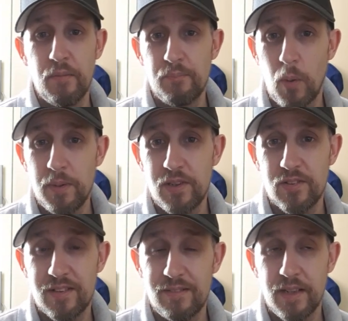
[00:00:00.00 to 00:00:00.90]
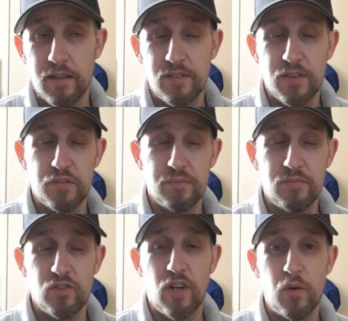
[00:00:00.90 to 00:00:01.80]
and probably just you know just
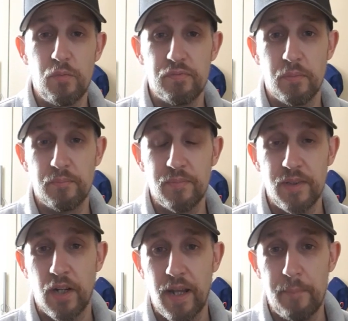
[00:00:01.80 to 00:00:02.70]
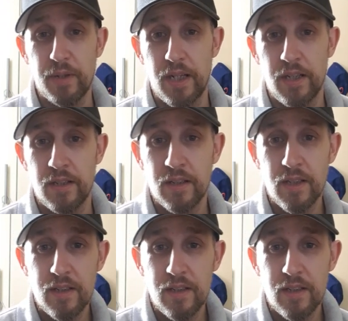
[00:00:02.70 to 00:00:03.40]
struggled from you know that beginning,